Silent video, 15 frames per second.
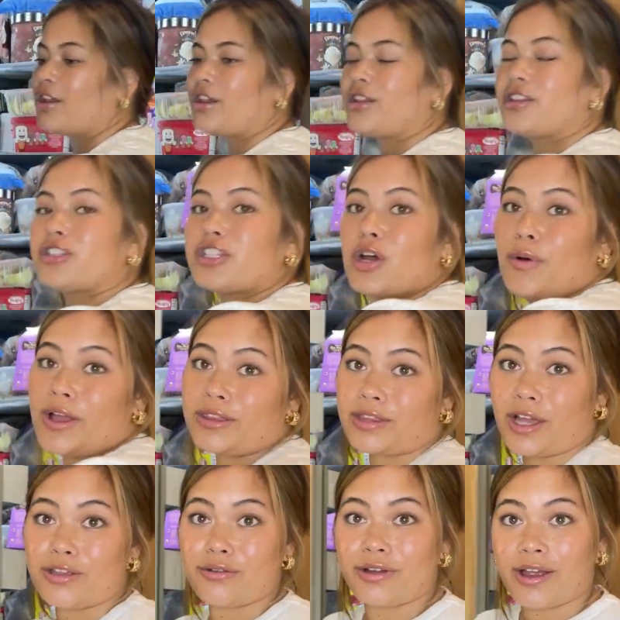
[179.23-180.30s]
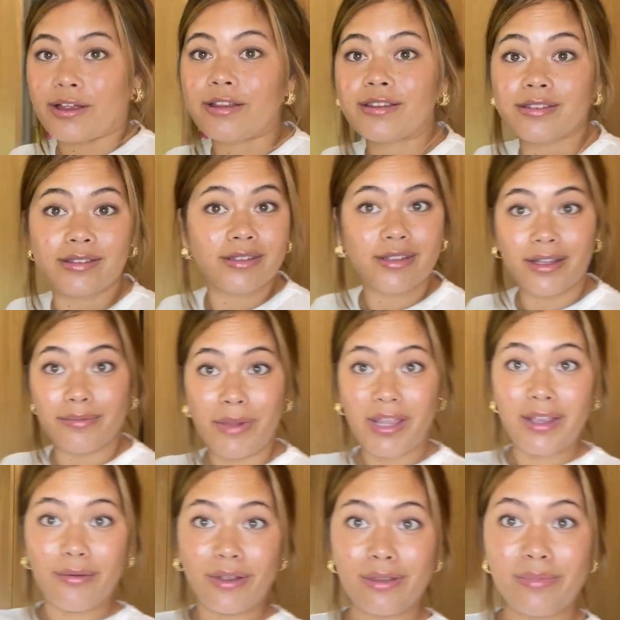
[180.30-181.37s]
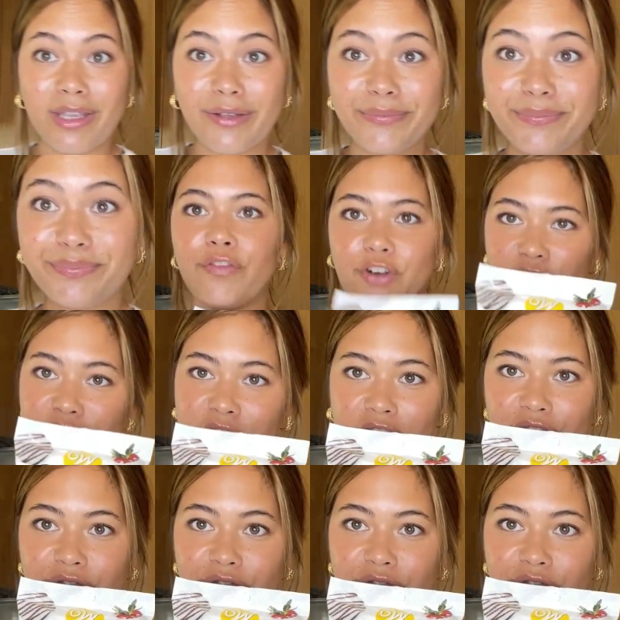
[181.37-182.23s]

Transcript: so I thought you guys could make it with me. First things